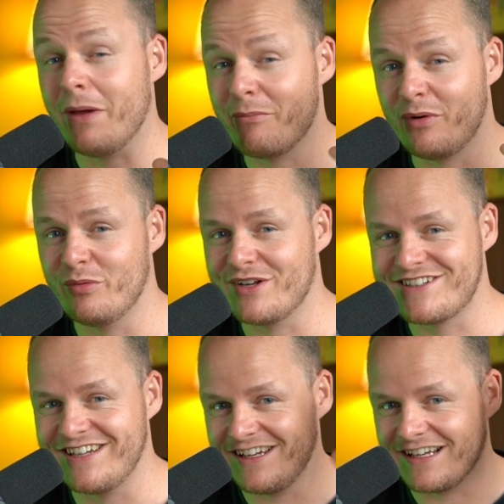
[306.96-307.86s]
remember what
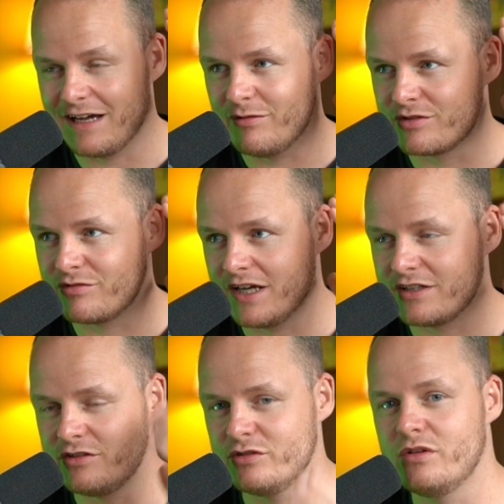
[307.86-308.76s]
setting I was
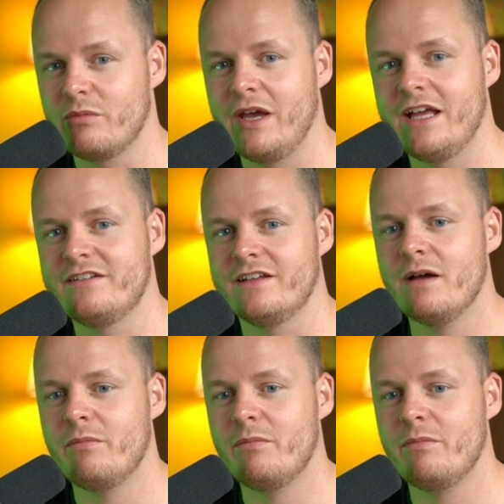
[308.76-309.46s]
trying to do in my headset,